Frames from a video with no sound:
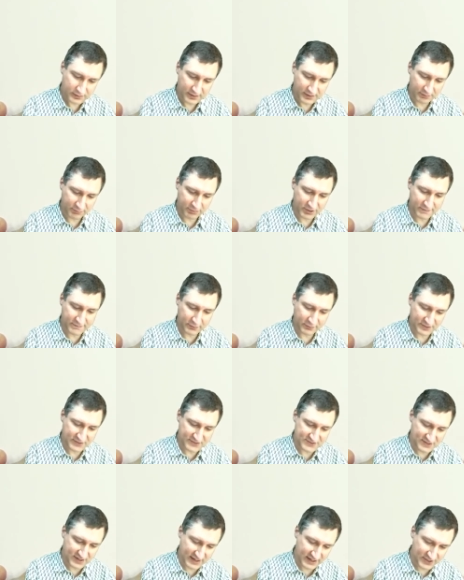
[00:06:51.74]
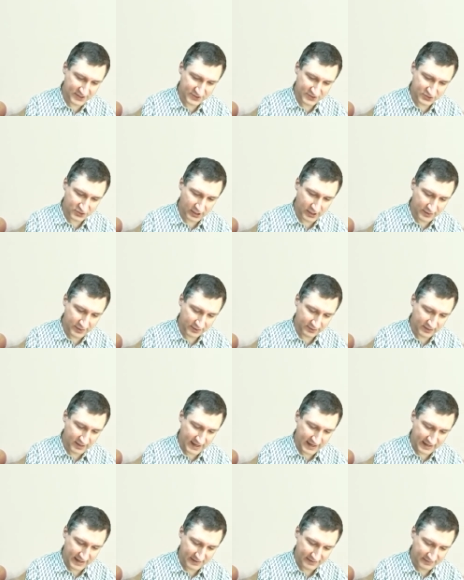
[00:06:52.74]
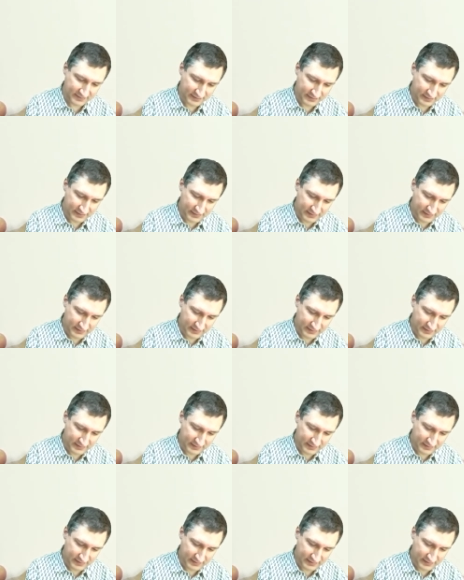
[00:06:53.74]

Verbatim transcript: the preview is that I draw the line